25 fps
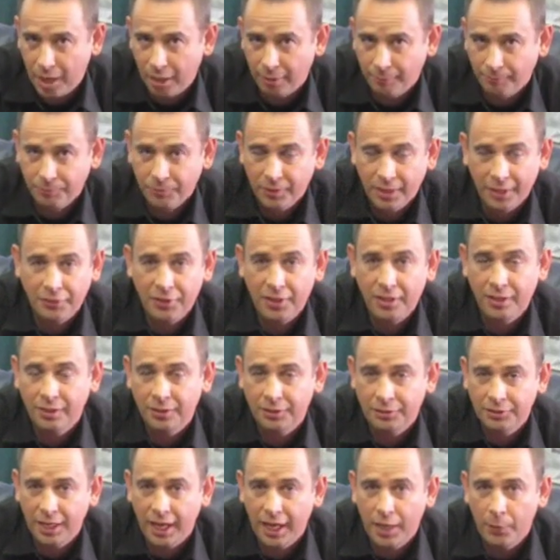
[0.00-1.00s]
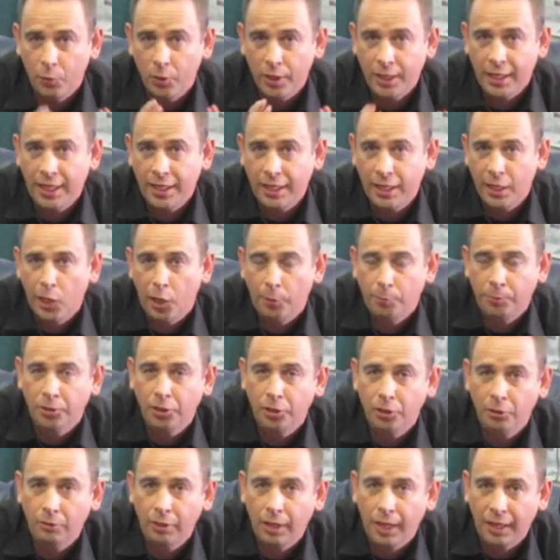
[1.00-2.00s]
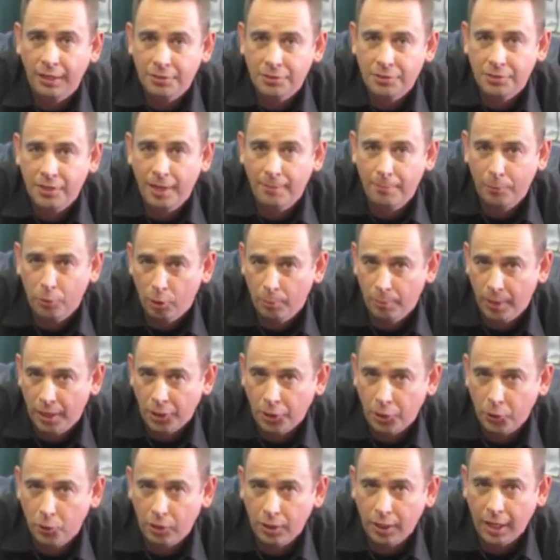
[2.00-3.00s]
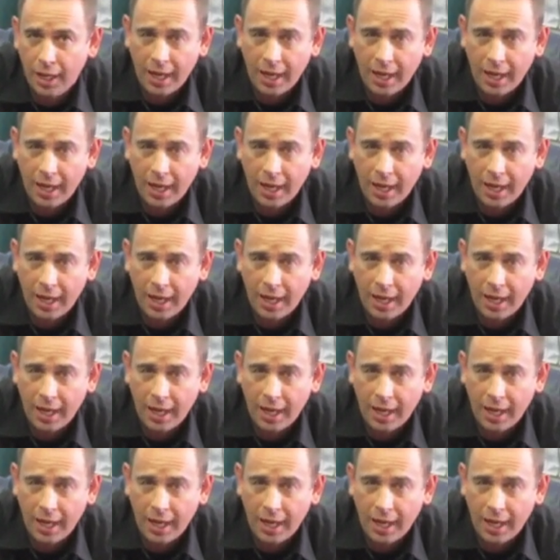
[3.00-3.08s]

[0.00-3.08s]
At the end of the day, we're here to help you understand more about your